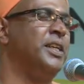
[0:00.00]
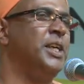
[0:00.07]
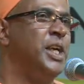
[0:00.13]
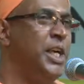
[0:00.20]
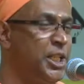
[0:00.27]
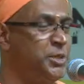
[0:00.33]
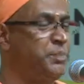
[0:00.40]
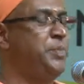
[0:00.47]

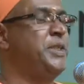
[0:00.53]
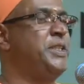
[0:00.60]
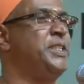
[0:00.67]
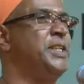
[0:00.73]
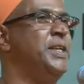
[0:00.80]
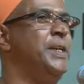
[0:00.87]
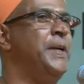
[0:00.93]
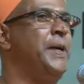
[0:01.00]

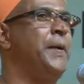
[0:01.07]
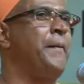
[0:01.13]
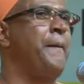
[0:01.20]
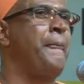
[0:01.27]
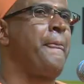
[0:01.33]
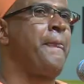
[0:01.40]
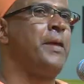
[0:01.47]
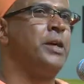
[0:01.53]
especially
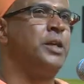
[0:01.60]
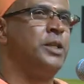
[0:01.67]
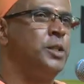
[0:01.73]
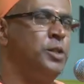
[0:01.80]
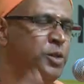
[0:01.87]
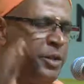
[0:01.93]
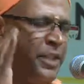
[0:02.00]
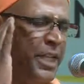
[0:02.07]

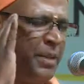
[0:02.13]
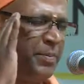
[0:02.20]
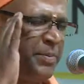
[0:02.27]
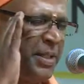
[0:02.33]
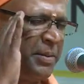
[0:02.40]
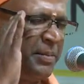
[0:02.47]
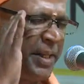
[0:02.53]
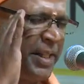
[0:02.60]
to keep
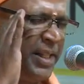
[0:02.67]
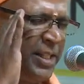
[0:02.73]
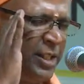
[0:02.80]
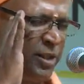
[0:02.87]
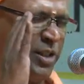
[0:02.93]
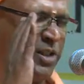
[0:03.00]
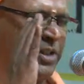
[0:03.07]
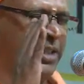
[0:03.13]
the mind
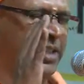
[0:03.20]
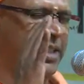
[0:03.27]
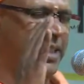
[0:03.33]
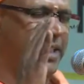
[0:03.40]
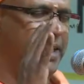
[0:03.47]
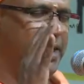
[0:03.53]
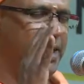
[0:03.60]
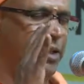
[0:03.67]

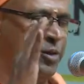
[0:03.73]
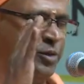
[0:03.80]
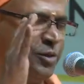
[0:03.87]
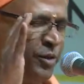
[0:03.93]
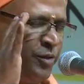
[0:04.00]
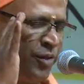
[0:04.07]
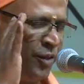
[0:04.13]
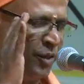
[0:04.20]
concentrated, to
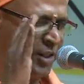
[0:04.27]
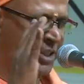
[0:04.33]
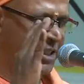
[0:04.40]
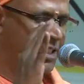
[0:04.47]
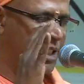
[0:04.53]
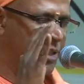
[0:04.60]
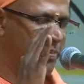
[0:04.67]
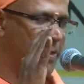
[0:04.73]
focus
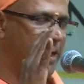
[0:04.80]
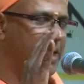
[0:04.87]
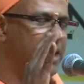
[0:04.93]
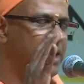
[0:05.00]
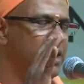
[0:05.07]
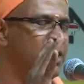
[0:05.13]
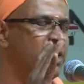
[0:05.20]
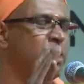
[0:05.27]
the
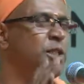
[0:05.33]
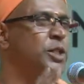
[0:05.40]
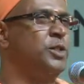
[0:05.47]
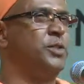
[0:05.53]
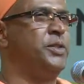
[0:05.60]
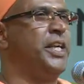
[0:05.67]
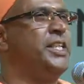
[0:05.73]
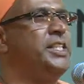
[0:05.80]
mind, to
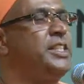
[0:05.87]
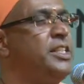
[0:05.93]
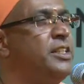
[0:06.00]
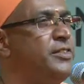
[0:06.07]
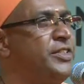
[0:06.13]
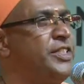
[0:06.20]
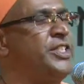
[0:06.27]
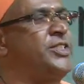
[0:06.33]
get rid of
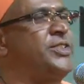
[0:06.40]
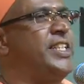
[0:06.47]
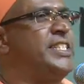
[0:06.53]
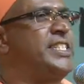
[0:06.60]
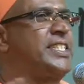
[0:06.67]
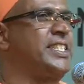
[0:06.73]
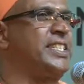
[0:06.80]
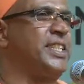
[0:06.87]

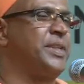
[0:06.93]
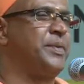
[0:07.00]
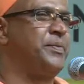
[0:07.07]
stress,